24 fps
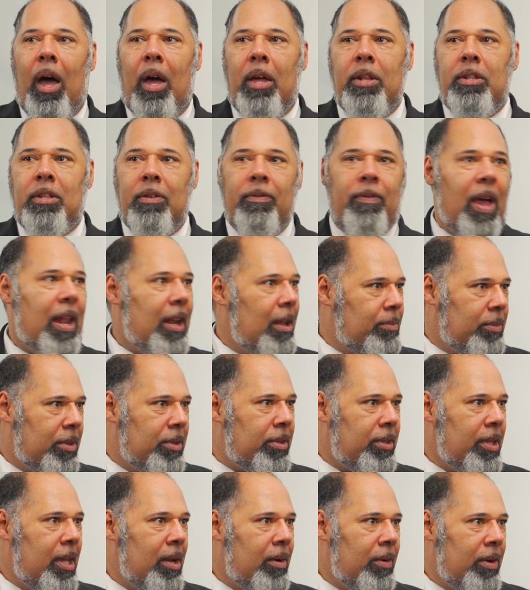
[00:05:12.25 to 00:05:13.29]
develop the
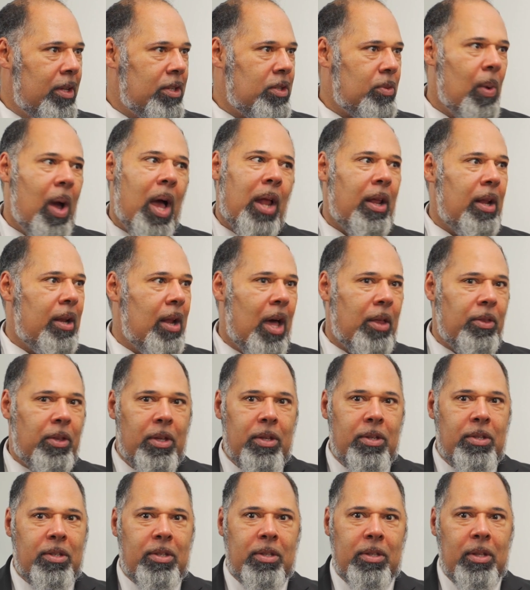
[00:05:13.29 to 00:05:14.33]
theory as well, and
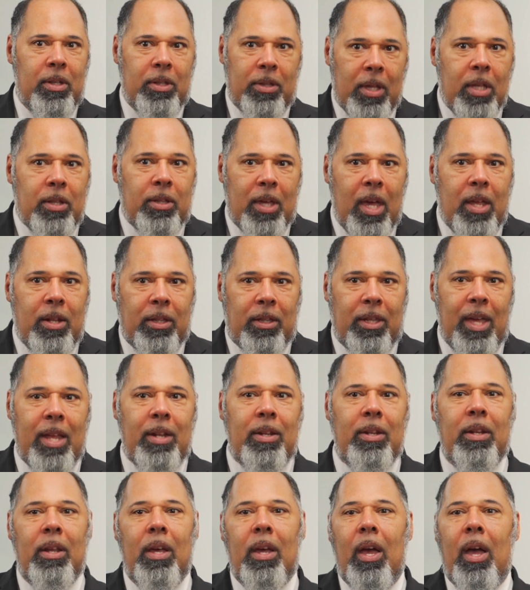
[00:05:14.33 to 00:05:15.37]
others.
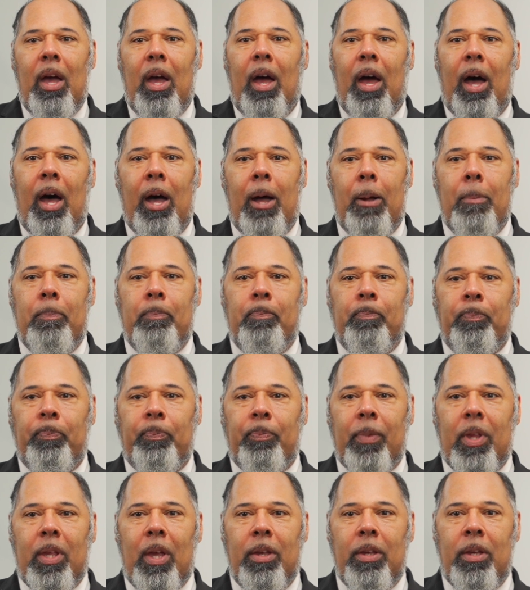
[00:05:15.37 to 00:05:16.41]
Then
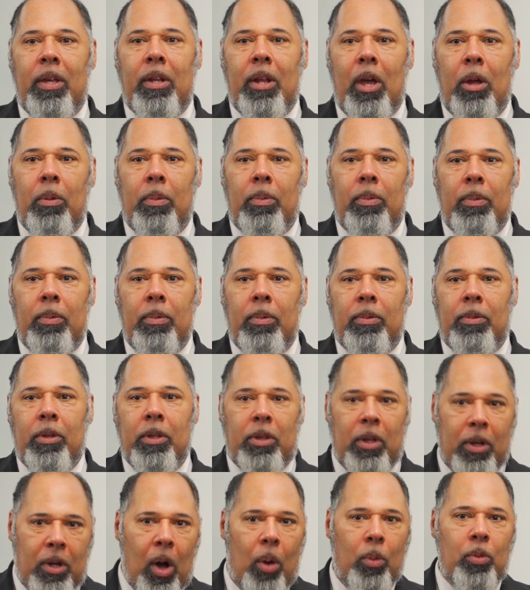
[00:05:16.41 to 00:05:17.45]
you know,
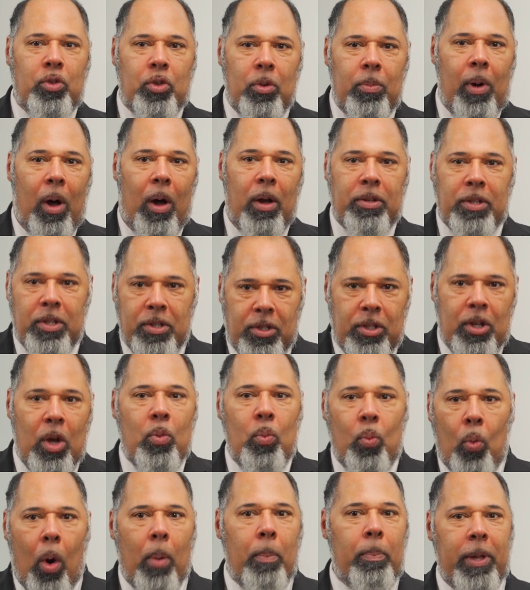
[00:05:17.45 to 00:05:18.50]
the cultural Marxists don't
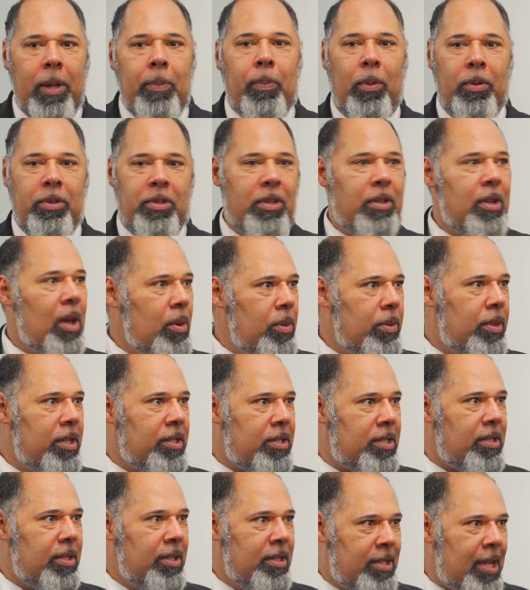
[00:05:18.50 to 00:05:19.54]
want people to know
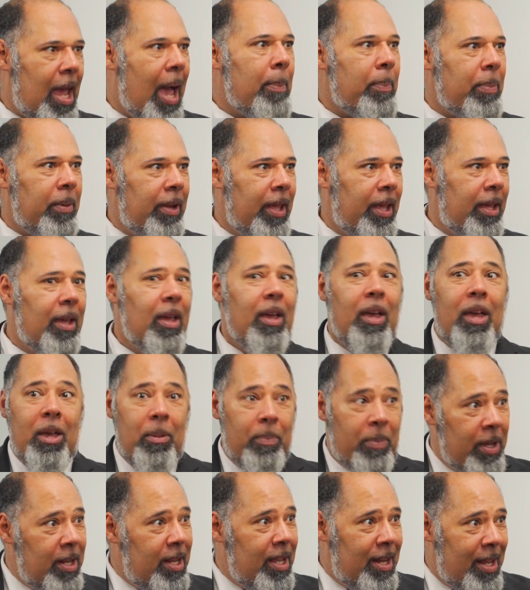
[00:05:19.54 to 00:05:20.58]
this is happening,
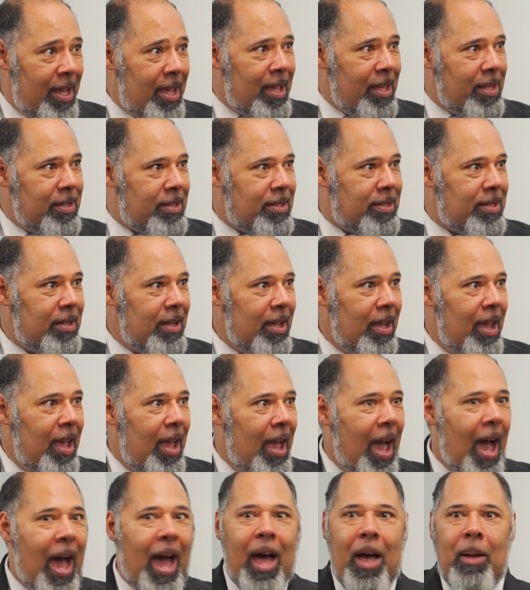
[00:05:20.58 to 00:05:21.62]
but it is.
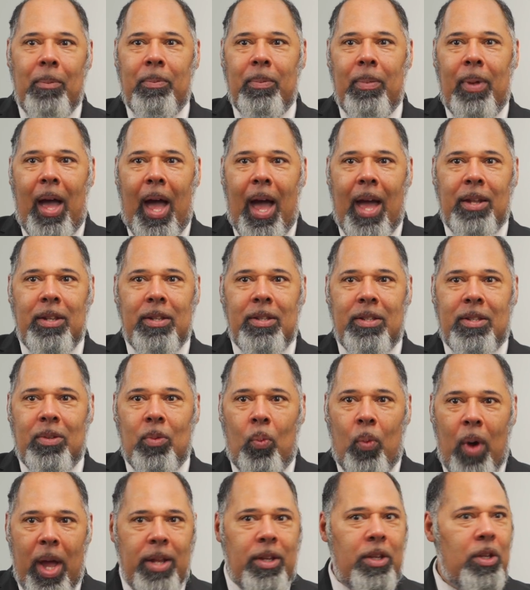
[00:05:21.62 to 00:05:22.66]
And
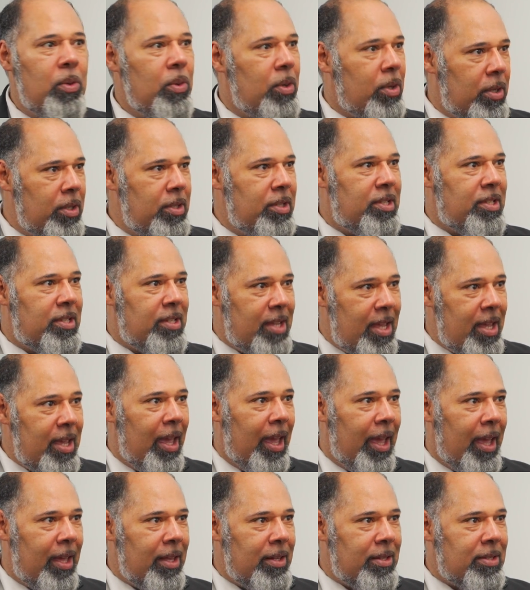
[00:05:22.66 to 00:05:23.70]
when you can see
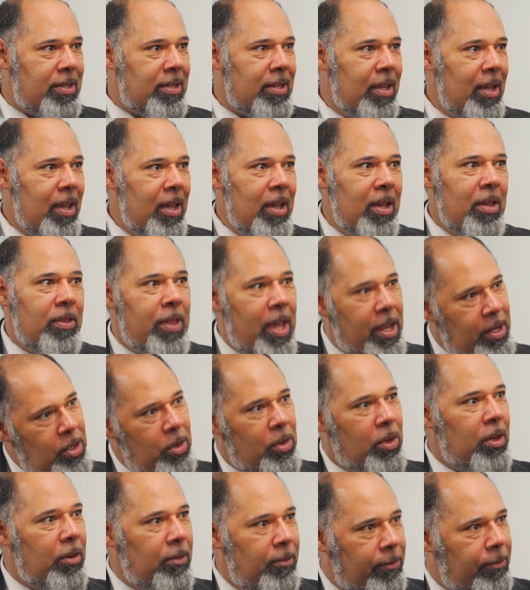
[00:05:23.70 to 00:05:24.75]
it, then you
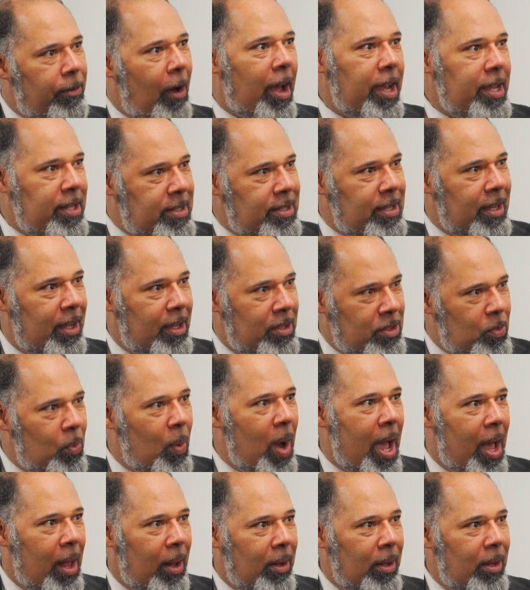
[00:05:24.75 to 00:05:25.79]
can fight it as
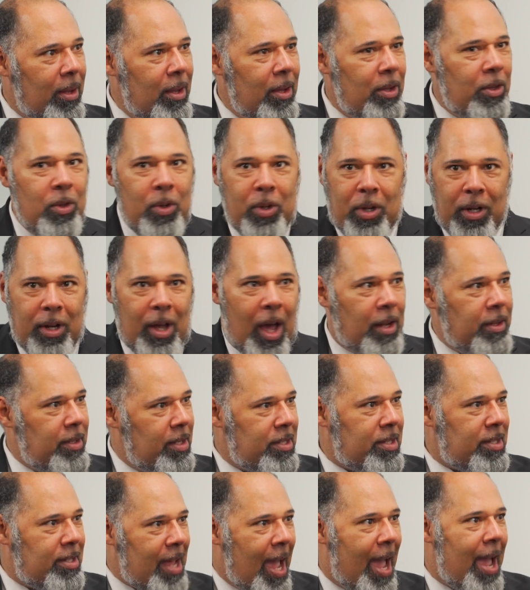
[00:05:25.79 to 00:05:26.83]
well. You can
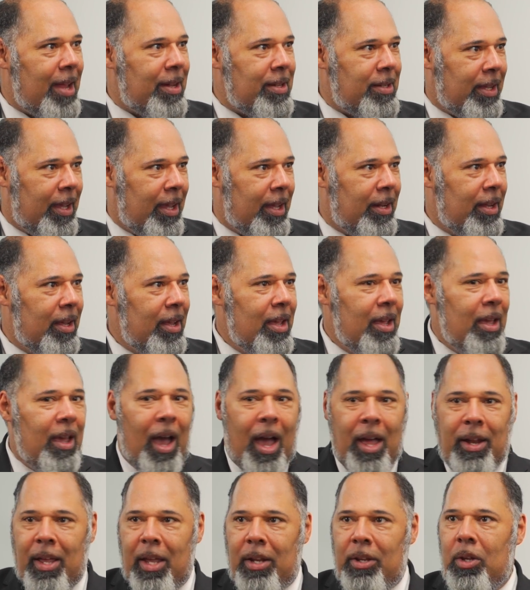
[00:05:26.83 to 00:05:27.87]
understand it,
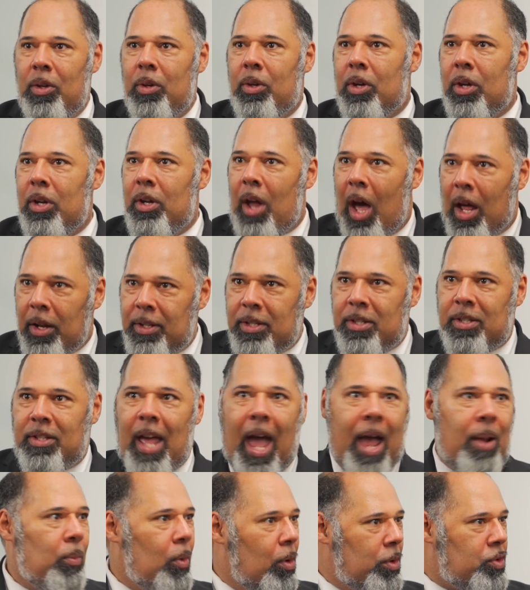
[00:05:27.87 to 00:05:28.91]
and then you can
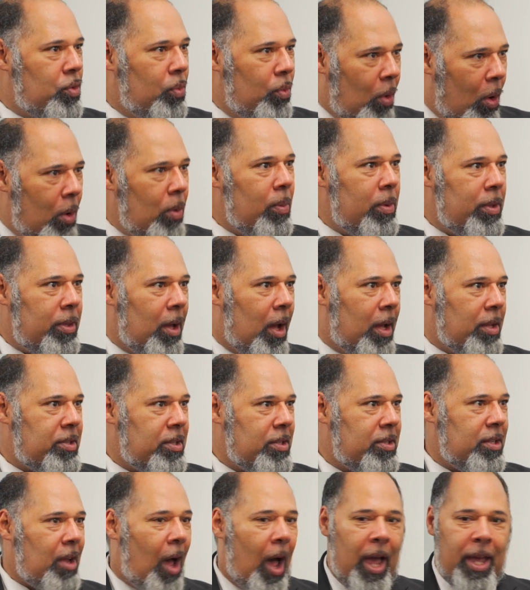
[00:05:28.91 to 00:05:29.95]
understand what's wrong with our
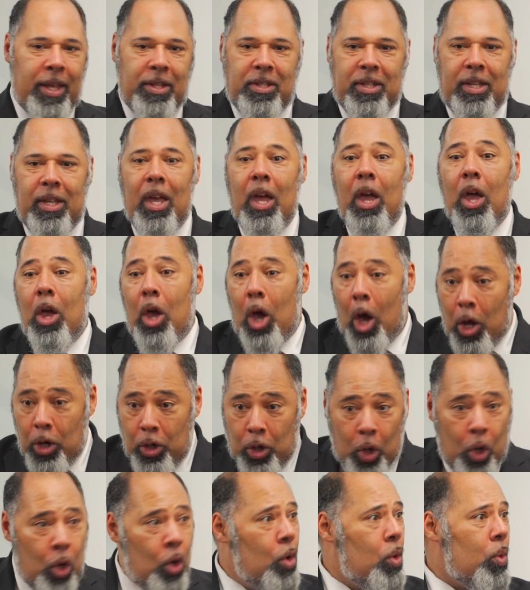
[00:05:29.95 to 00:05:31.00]
society and
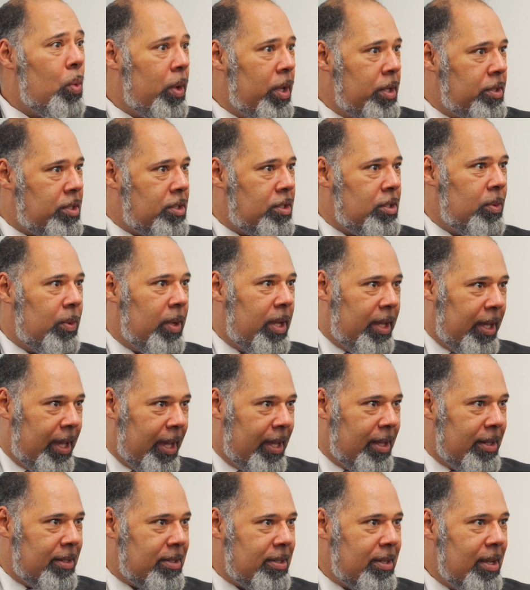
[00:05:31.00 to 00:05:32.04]
who is doing
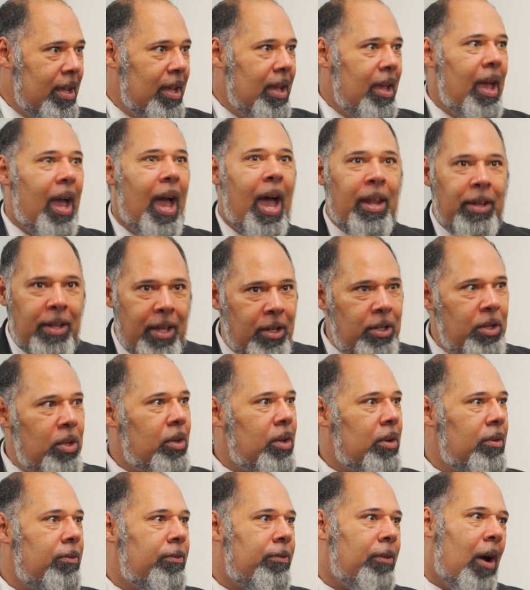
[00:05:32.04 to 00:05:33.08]
it, and then you
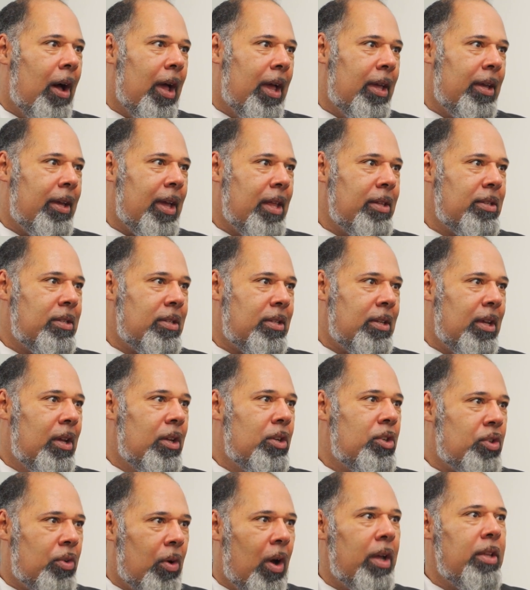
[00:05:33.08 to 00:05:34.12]
can fight against it and
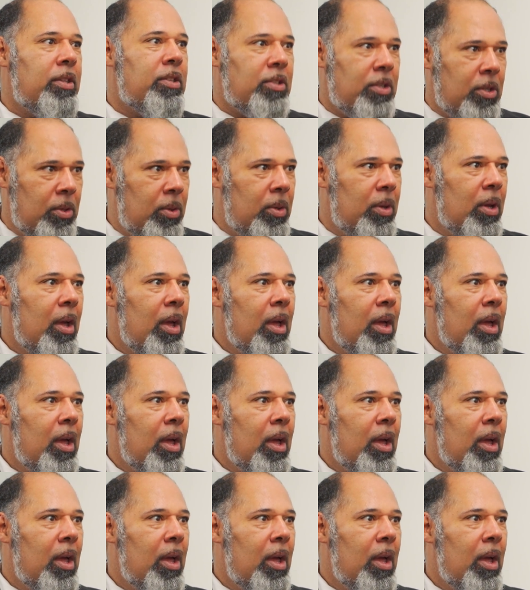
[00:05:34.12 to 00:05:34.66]
try to